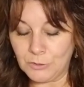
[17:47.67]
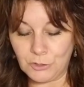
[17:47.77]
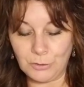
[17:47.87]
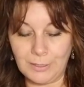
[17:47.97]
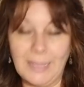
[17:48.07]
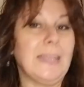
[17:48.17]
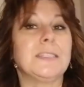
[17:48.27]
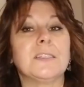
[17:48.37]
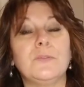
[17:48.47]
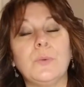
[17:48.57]
to the
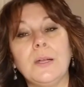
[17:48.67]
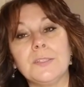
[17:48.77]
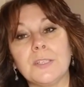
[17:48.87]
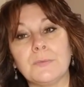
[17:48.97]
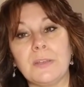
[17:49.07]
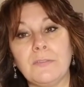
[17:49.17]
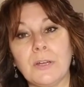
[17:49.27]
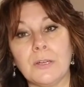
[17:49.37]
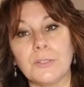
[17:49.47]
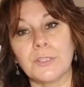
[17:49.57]
Ace of Wands in
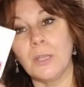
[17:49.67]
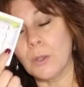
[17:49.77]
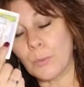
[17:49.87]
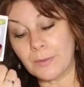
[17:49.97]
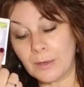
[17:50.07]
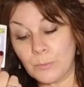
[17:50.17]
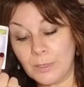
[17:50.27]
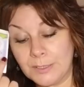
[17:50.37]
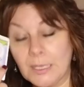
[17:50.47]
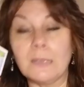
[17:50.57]
reverse, where there
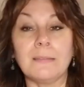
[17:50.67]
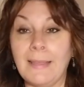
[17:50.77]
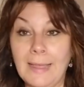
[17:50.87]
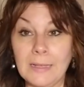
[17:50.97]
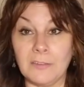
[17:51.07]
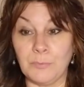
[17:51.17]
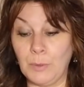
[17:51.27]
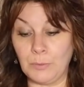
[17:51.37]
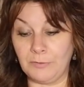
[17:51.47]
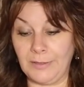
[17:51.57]
was a lack of
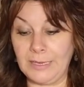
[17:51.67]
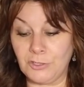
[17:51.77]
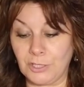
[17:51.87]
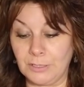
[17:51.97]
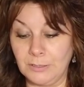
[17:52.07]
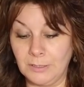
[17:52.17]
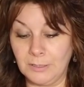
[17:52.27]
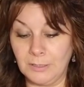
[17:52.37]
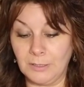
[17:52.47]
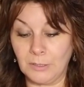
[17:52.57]
motivation,
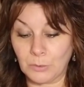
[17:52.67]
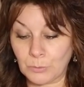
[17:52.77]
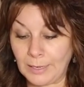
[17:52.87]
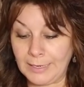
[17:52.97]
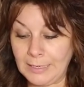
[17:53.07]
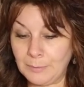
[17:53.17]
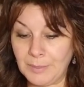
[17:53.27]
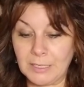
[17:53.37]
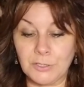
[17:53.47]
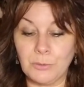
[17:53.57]
right?
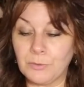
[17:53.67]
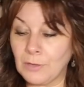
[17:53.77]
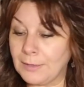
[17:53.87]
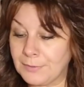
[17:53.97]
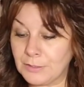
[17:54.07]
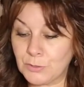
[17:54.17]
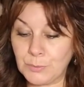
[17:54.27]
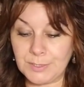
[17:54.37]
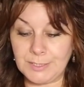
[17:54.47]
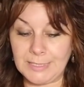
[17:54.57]
Because you thought this
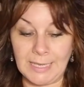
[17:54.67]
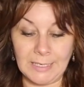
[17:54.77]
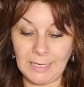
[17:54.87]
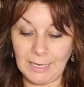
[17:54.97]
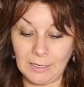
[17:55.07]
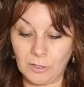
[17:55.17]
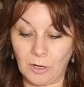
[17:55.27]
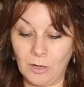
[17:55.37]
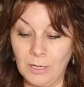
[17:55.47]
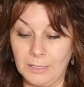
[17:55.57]
was dead and
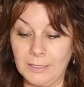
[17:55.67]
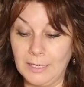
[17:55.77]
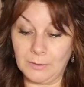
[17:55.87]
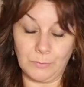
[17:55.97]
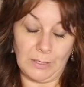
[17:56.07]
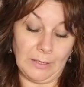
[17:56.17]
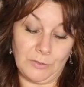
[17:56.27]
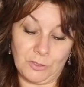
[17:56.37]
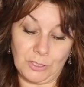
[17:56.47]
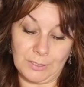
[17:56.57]
gone. It,
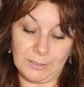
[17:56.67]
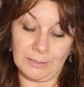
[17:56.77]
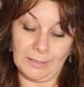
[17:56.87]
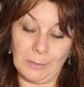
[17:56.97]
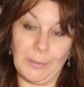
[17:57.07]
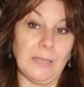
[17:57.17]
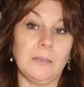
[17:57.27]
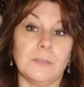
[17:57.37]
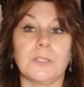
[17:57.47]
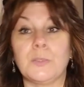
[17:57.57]
it's just the Knight of
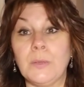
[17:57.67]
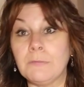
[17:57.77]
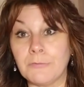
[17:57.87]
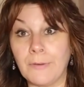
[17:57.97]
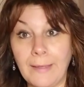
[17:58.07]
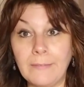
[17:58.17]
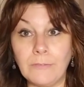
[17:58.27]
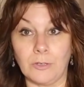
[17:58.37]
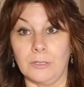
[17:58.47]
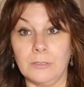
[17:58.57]
Pentacles. It's been
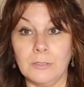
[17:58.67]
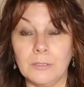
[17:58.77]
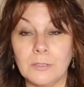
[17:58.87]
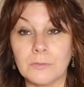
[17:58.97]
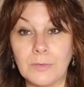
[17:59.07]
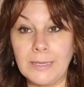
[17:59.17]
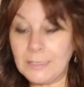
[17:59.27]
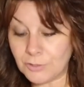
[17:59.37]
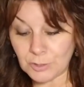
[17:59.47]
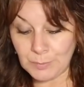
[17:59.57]
forever, right?
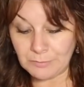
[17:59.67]
It's just been